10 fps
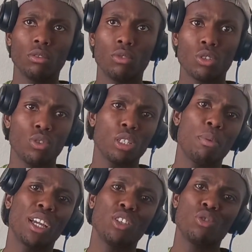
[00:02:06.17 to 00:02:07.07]
was released
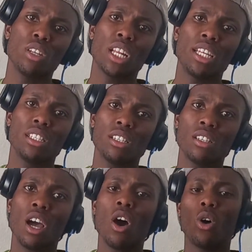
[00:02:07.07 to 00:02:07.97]
back in
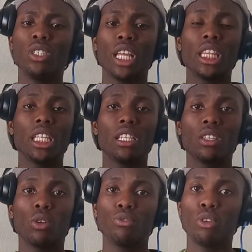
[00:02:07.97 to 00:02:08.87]
2019 on the
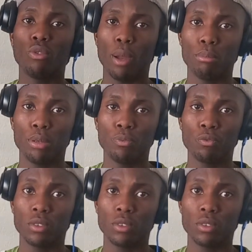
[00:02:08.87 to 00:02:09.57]
30th of November.